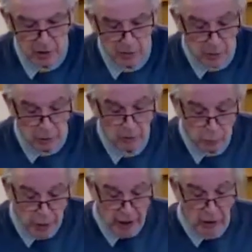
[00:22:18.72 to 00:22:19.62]
But on the
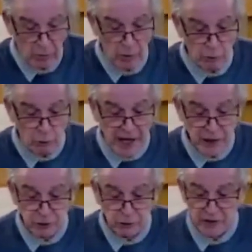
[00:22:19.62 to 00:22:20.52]
way home,
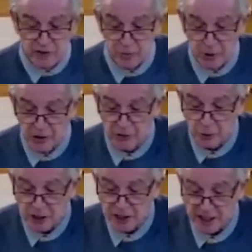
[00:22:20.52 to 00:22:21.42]
Rachel gives birth to
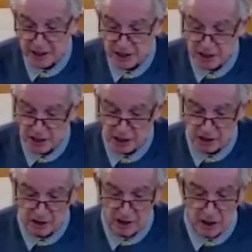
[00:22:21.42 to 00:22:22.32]
her second son.
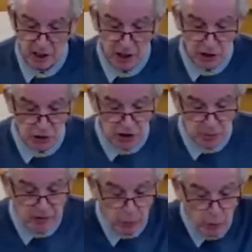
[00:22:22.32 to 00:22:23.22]
Just
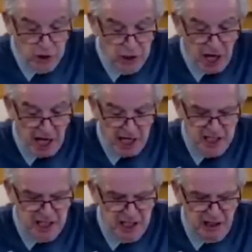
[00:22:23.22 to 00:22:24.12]
before she
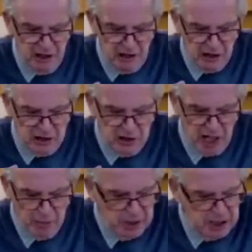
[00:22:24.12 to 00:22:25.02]
dies in
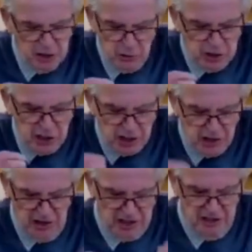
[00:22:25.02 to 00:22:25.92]
childbirth, so she
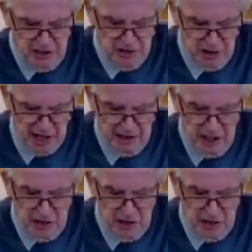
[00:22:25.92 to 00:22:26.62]
curses the child.